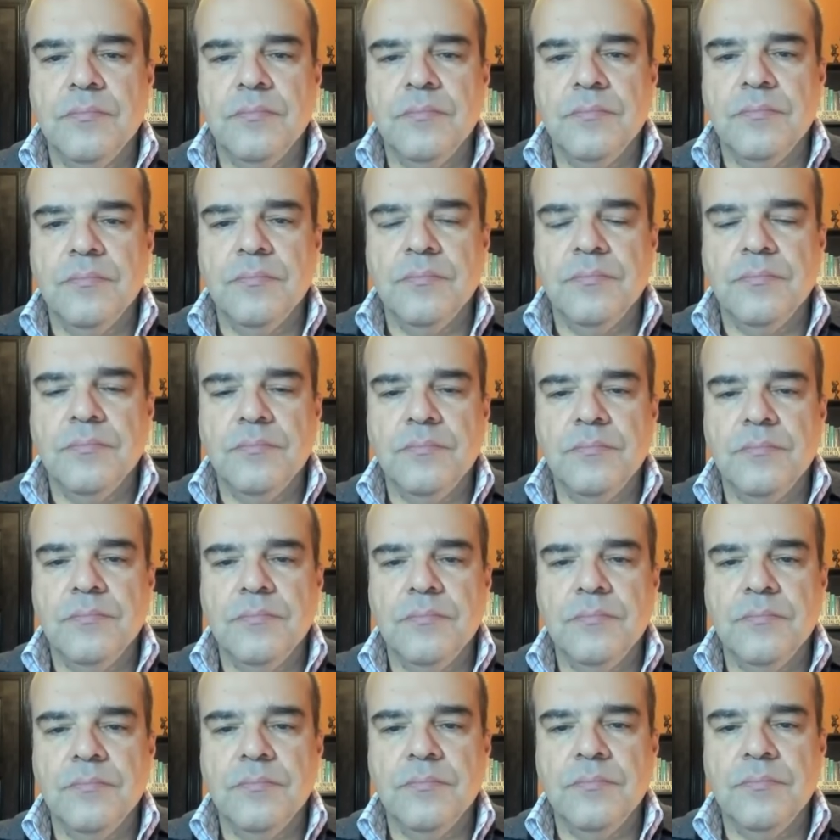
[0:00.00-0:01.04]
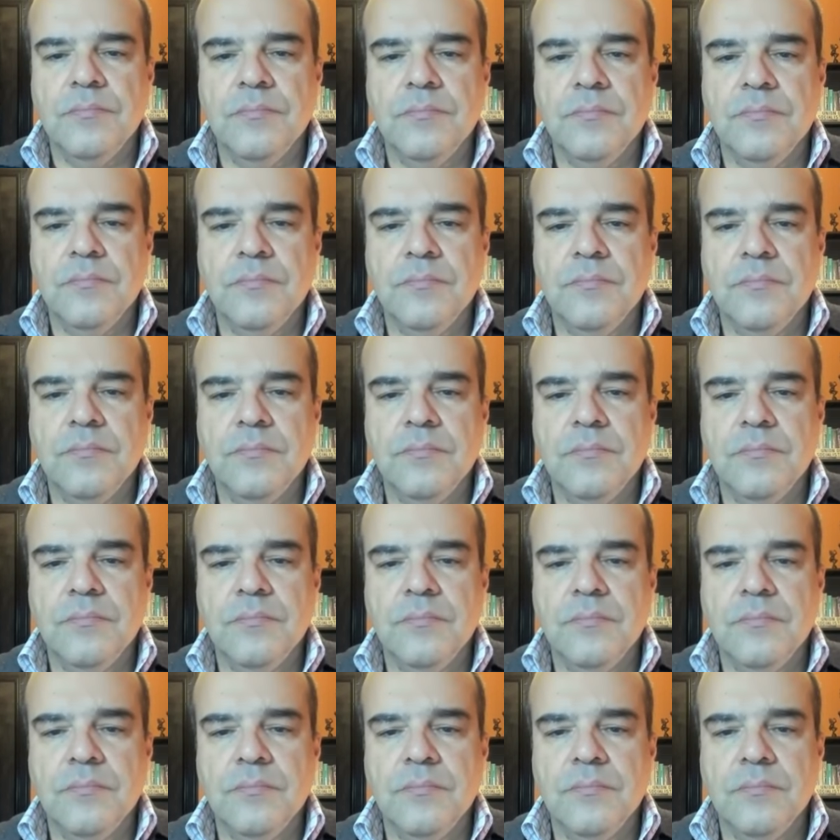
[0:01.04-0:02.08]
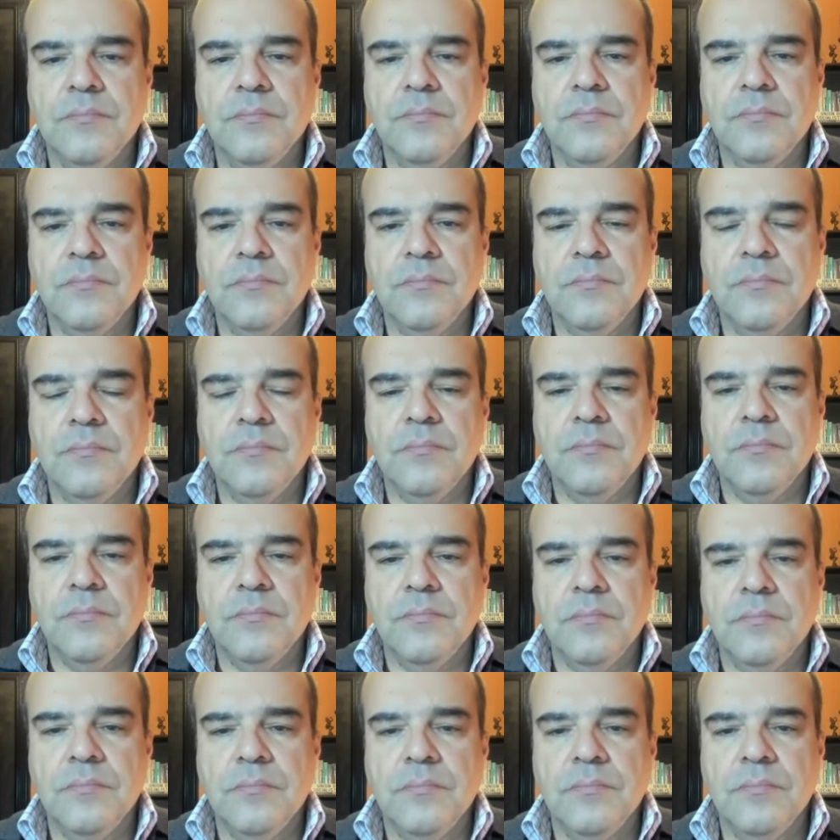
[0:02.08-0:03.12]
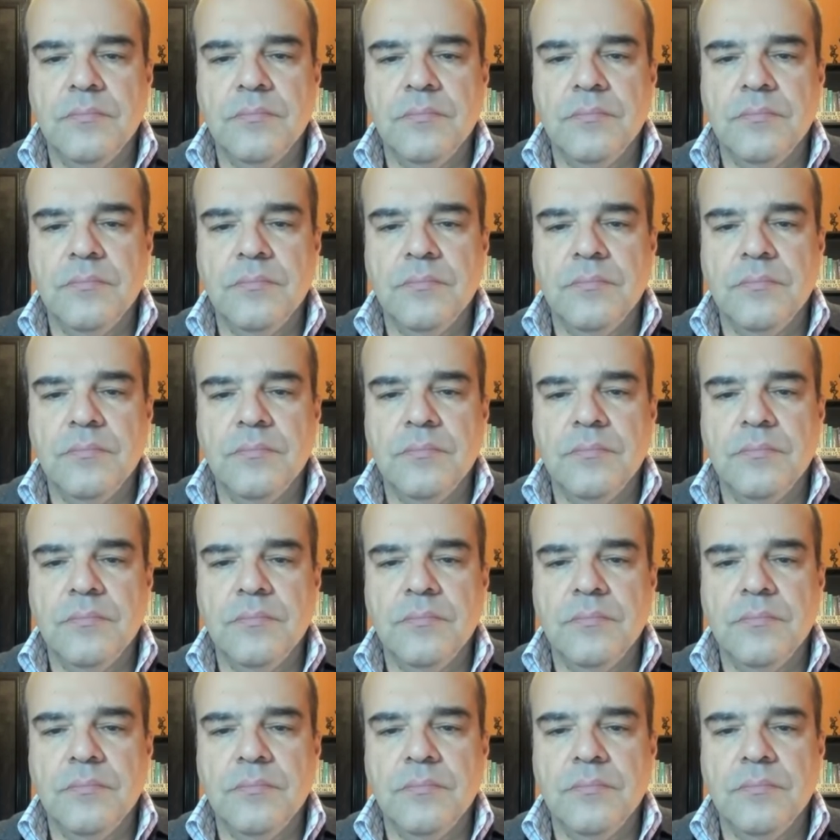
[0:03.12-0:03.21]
[no speech]